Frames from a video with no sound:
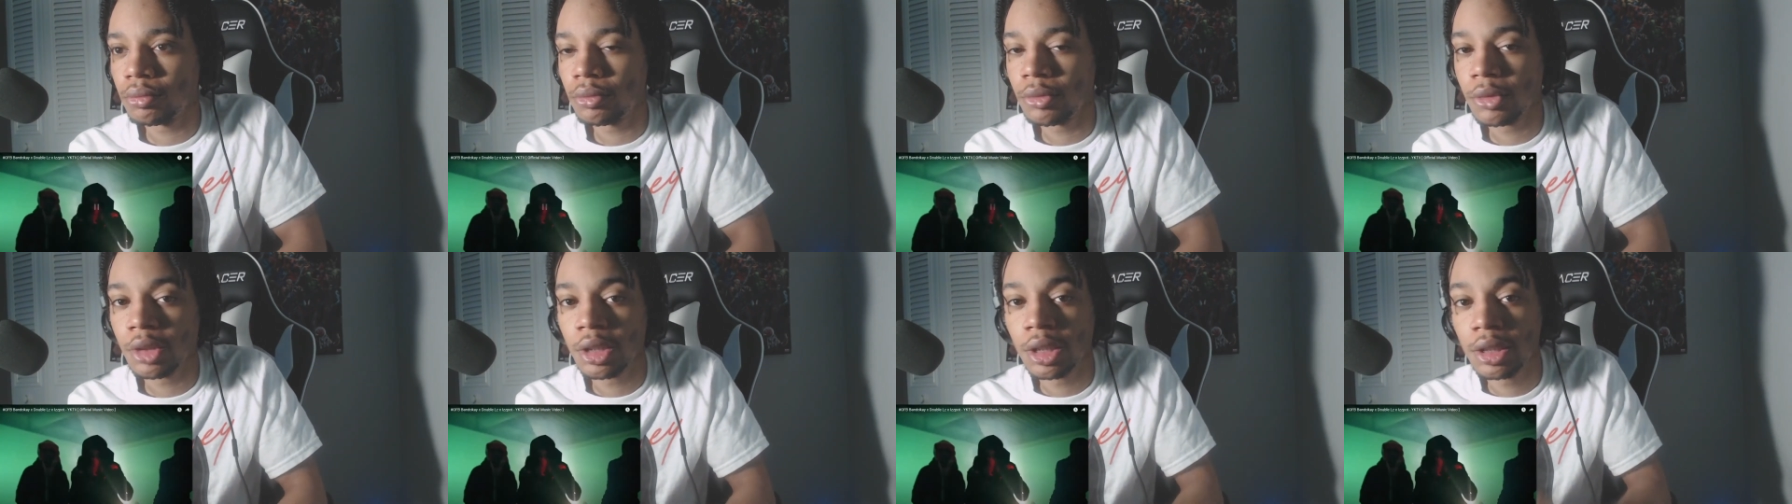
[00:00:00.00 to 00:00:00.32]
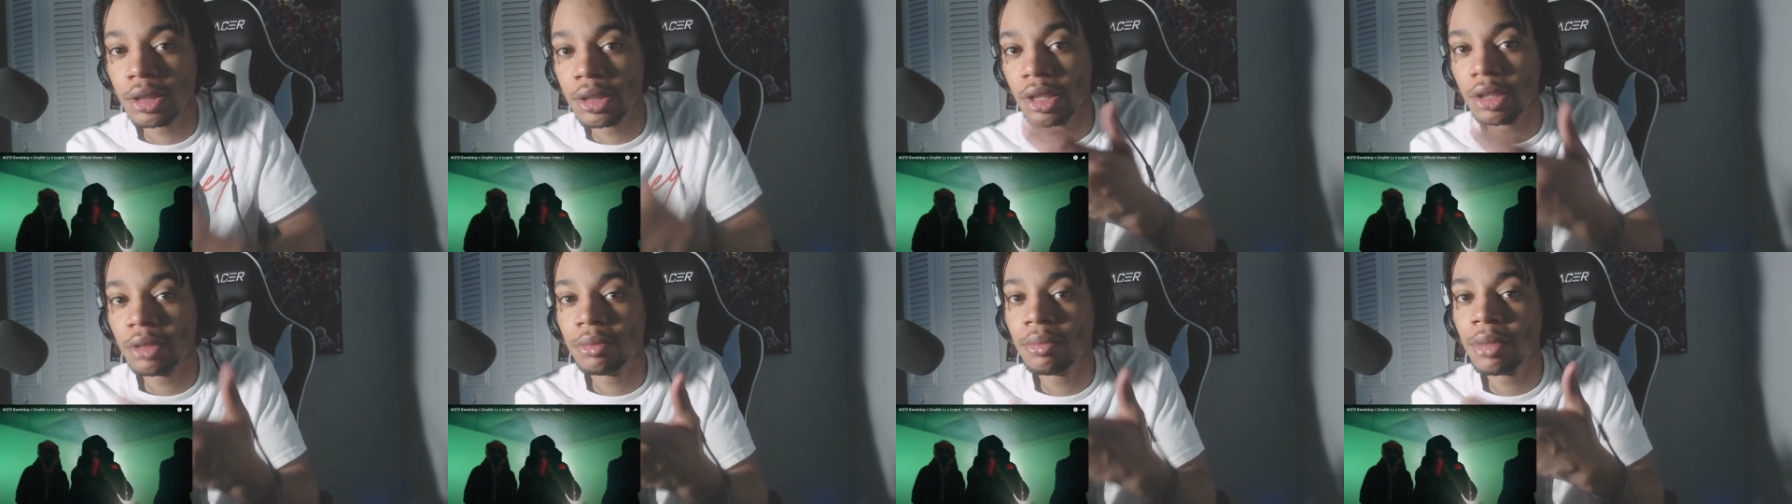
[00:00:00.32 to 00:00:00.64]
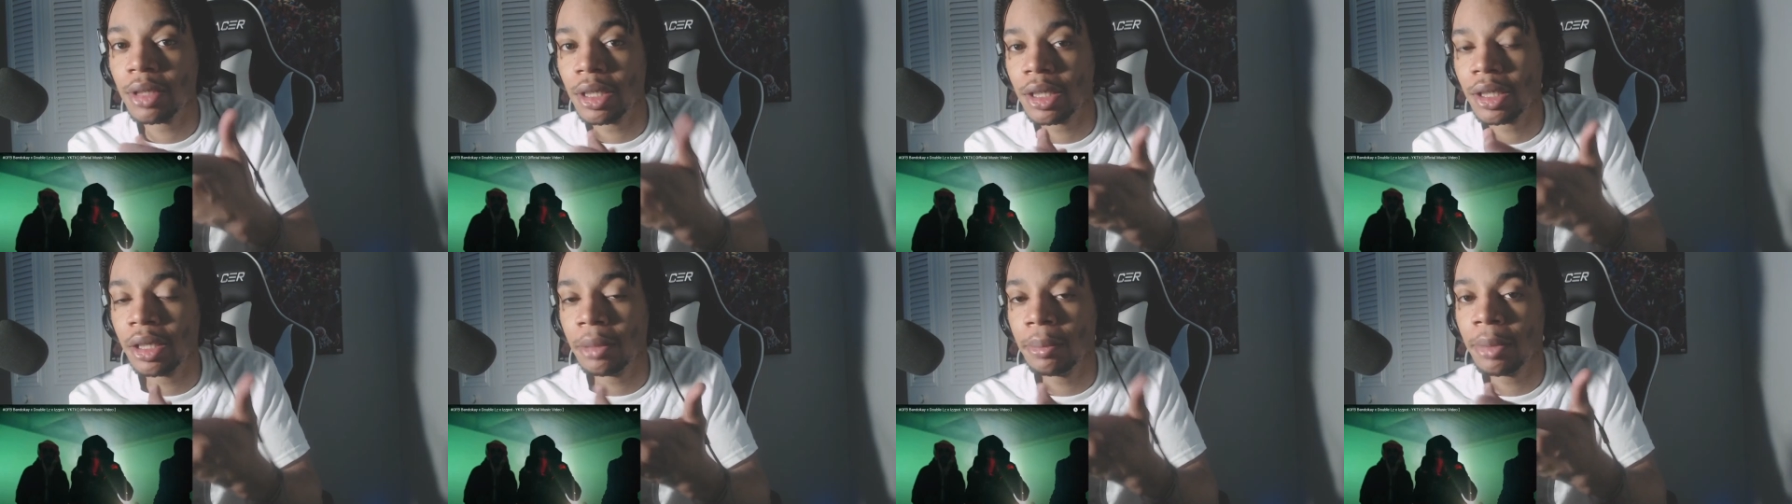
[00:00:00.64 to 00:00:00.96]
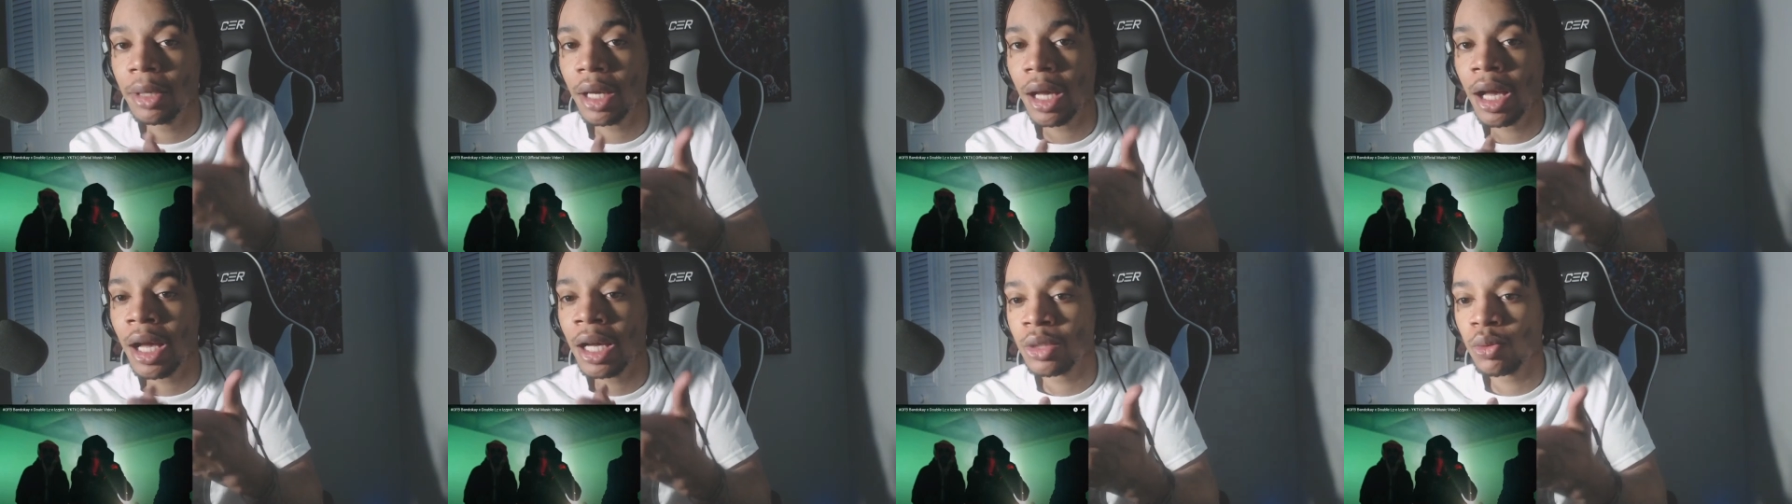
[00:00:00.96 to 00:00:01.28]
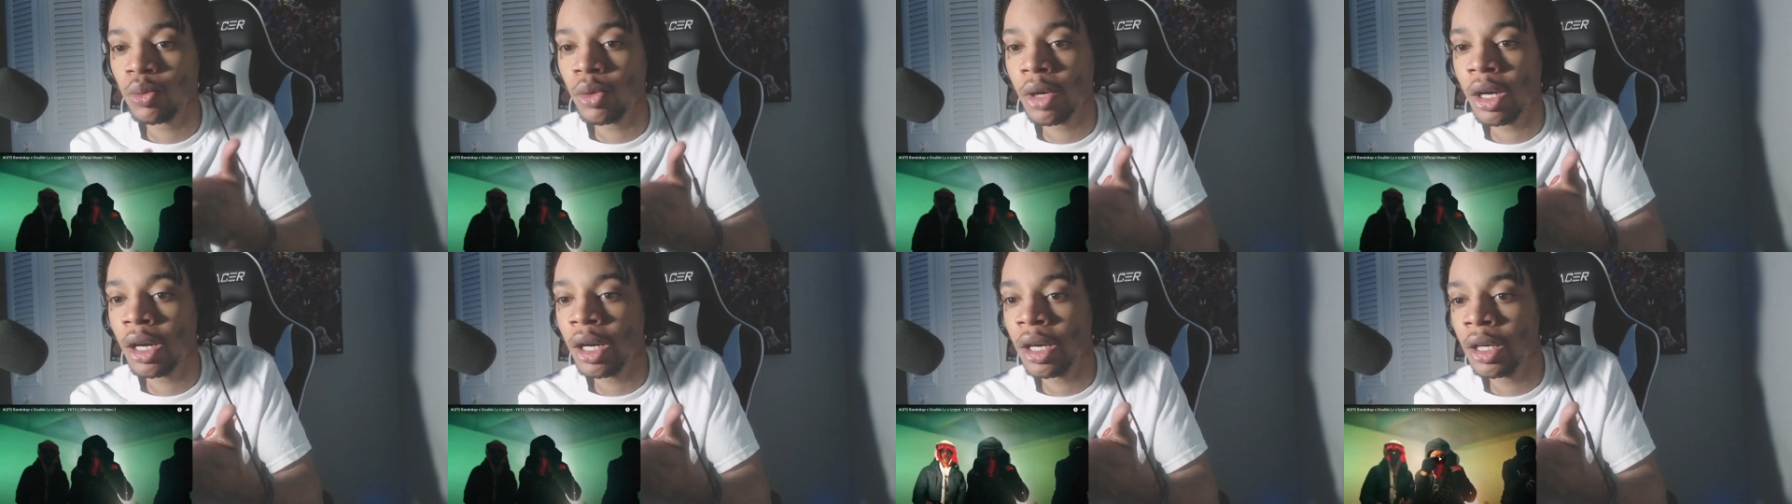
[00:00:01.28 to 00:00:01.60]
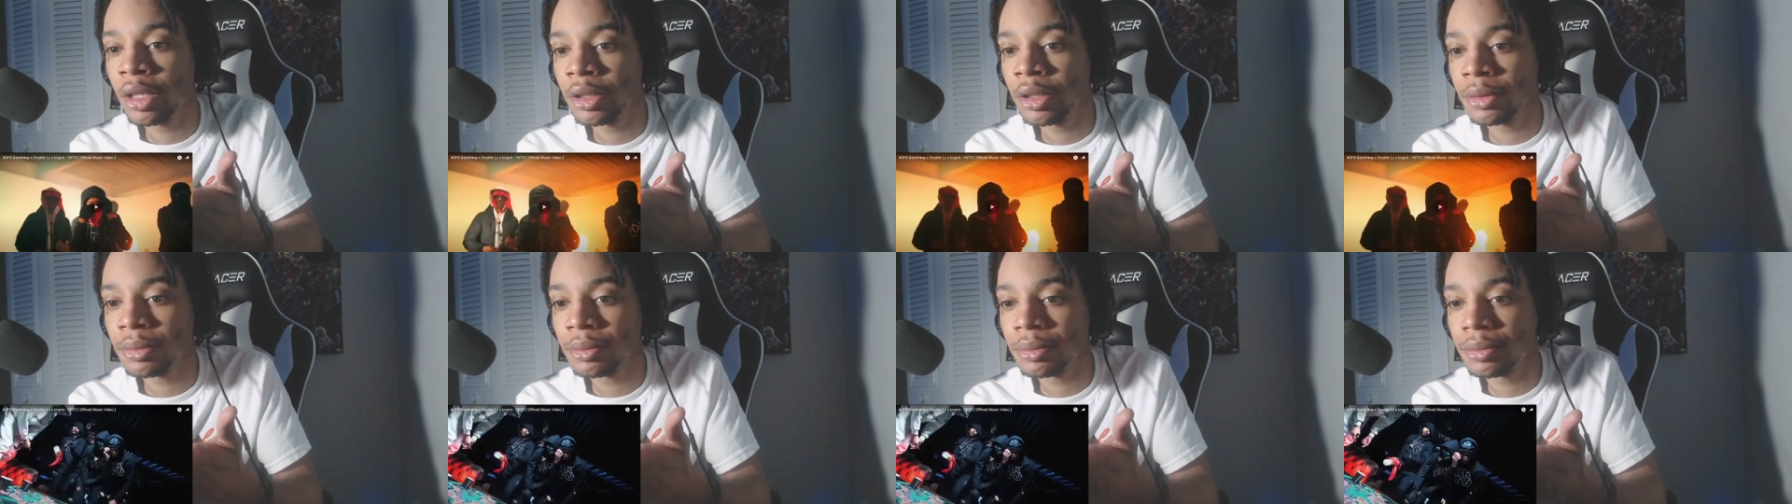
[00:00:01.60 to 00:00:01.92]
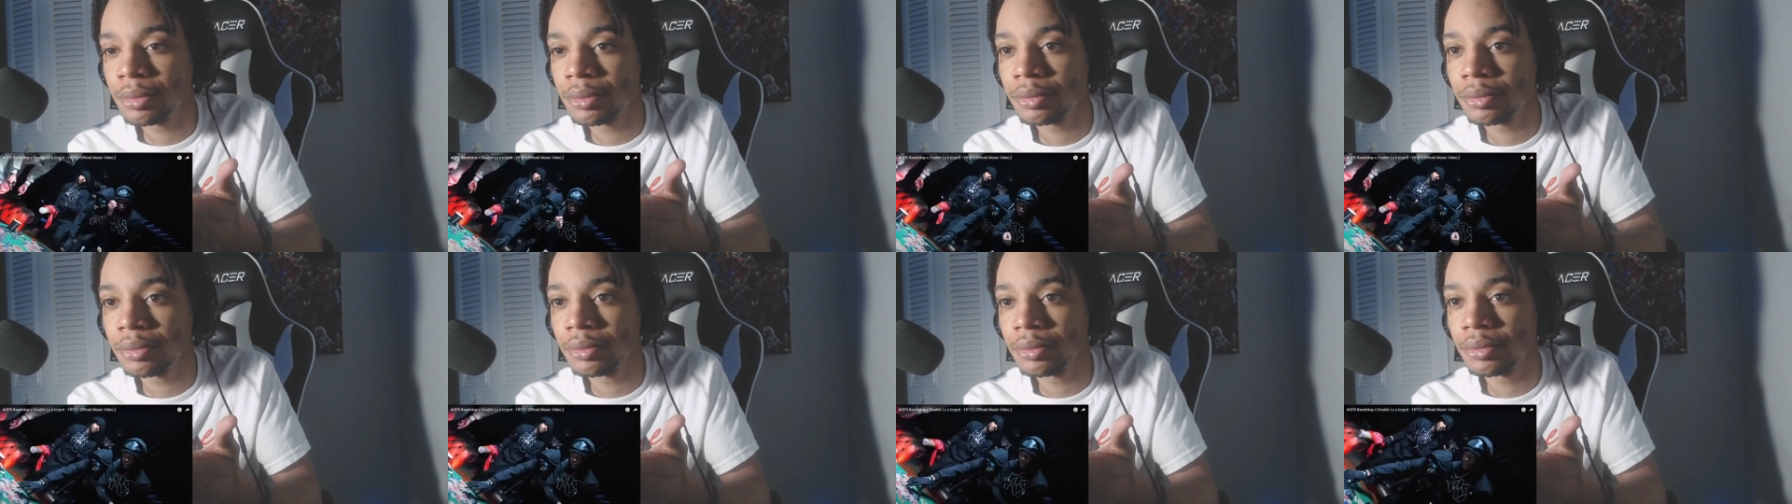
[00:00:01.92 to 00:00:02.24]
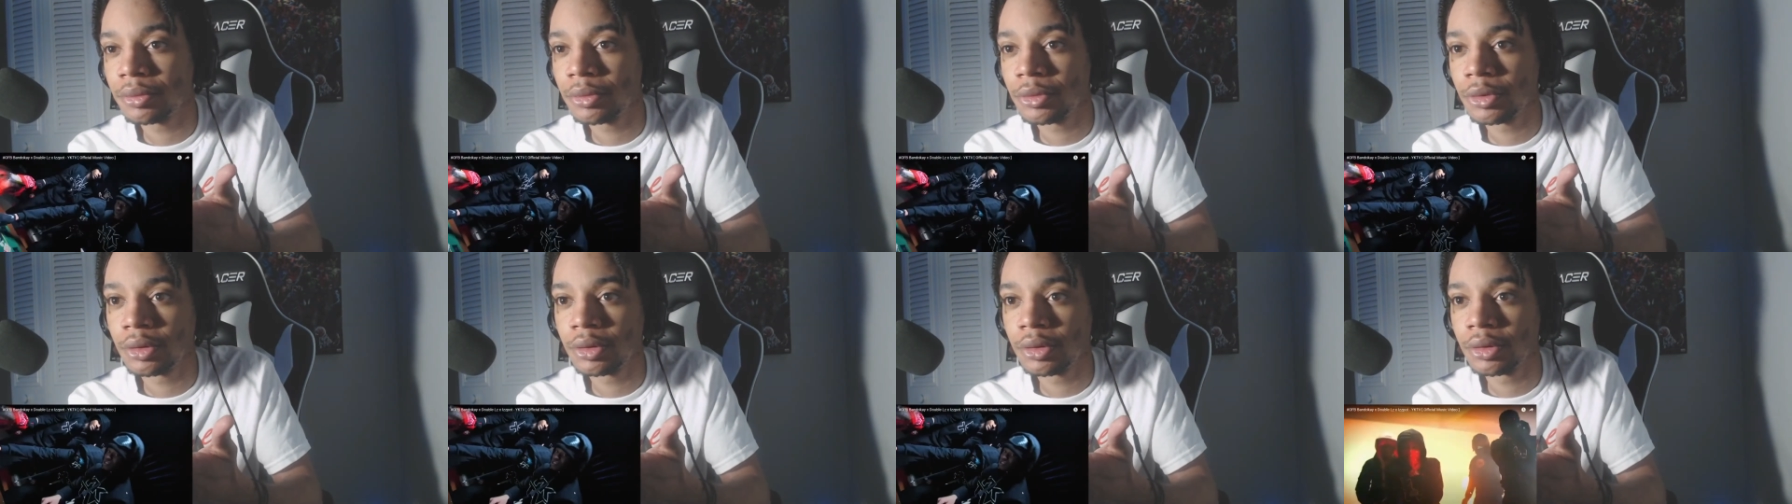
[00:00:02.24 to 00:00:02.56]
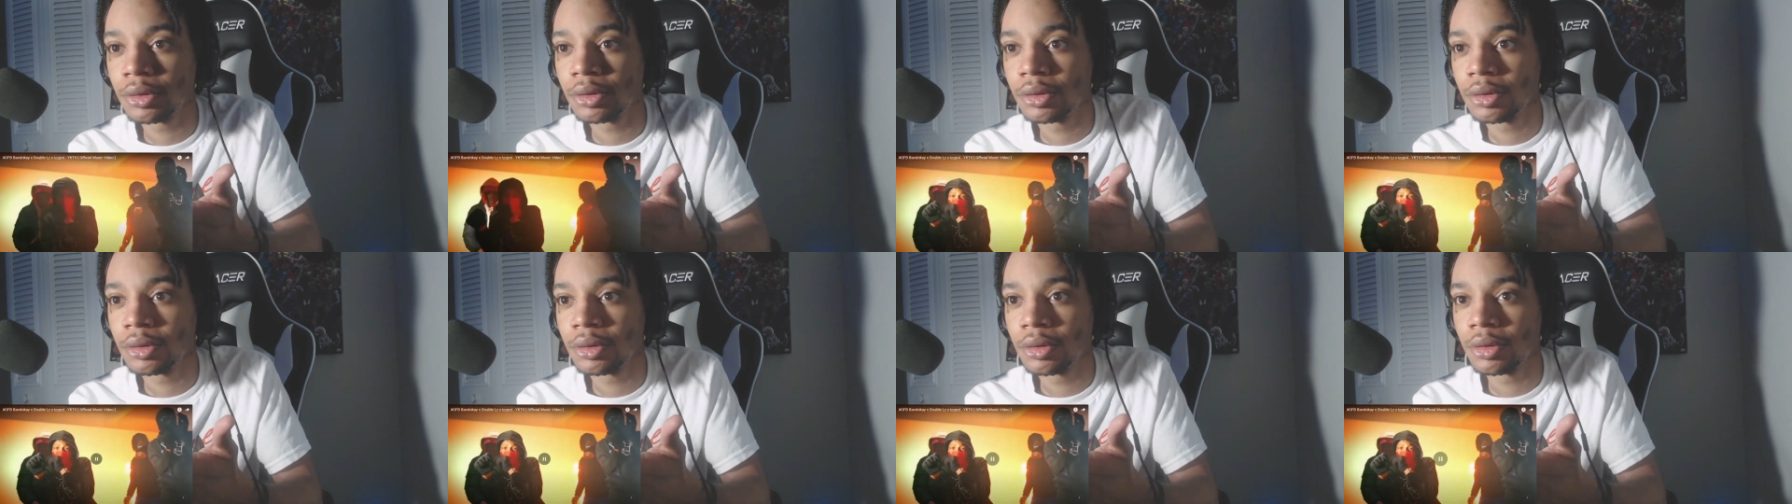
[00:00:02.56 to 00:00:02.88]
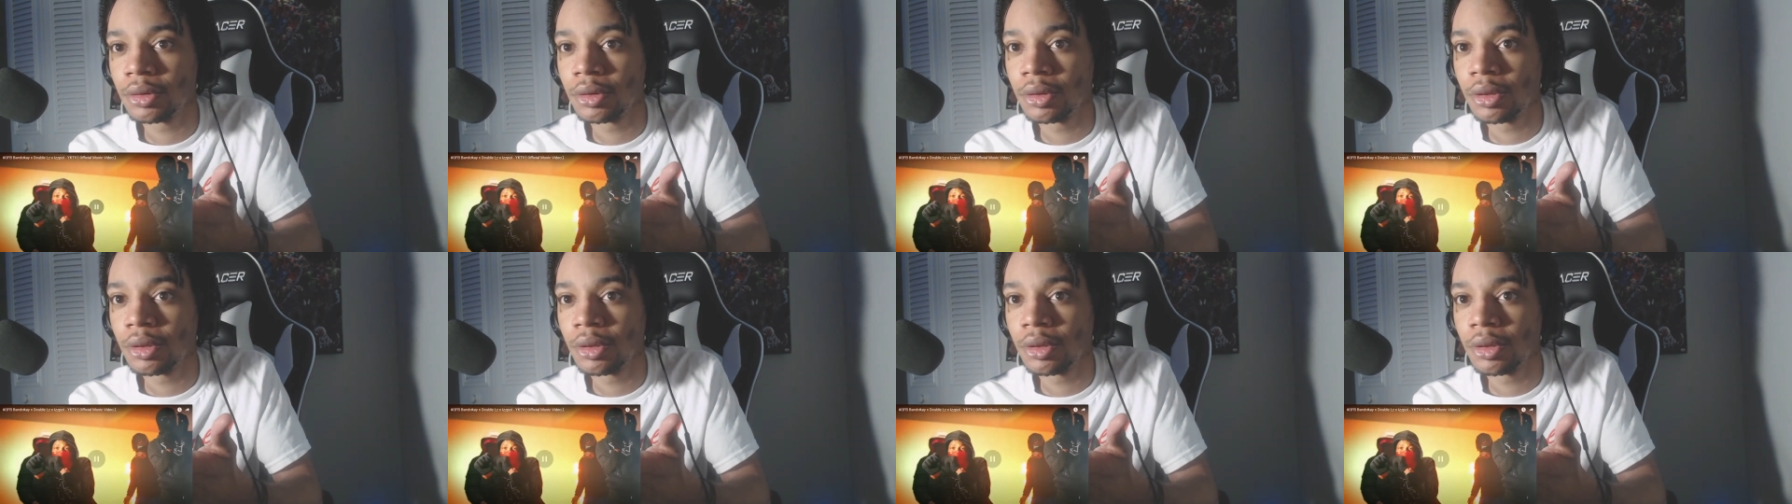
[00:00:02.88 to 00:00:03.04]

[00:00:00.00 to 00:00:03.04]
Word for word: He said you better keep your eyes wide. Four door slows down when you see the.